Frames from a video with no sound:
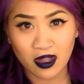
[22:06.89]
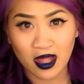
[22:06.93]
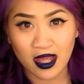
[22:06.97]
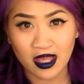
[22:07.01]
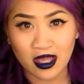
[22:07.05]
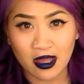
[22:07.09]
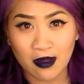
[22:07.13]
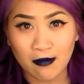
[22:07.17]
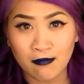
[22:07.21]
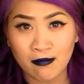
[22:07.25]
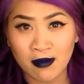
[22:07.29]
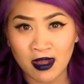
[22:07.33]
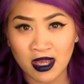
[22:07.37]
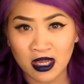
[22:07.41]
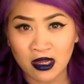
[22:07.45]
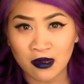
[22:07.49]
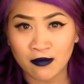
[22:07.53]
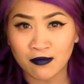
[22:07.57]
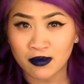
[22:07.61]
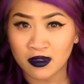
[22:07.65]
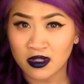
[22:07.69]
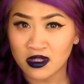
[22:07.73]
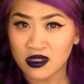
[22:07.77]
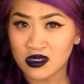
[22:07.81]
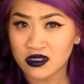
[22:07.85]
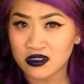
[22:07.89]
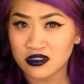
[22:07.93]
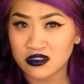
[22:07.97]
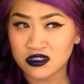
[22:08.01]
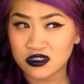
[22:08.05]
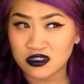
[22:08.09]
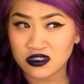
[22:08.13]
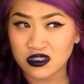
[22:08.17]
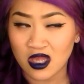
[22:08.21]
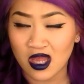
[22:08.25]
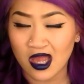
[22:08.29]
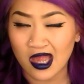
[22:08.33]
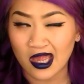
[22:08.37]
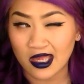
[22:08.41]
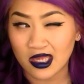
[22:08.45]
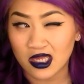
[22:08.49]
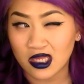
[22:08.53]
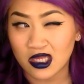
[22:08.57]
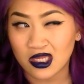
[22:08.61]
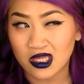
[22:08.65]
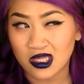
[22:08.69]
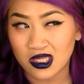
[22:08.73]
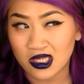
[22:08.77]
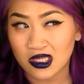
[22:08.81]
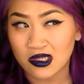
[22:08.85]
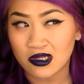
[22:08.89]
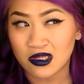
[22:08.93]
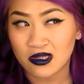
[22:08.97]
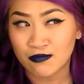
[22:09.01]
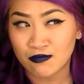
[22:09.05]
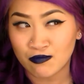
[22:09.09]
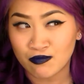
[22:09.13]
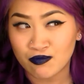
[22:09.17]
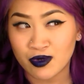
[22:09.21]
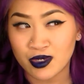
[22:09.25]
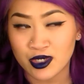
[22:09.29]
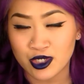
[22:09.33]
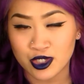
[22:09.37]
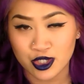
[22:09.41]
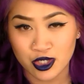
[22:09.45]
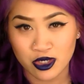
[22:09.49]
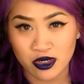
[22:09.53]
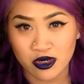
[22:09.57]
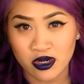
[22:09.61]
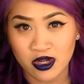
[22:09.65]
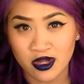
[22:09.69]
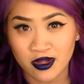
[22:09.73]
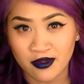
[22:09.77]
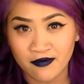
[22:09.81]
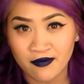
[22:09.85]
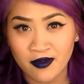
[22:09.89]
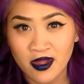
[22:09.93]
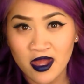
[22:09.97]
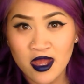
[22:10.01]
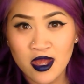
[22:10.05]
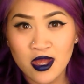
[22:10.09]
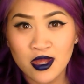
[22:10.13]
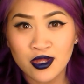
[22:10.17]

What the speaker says: like makeup looks, I'm pretty sure of.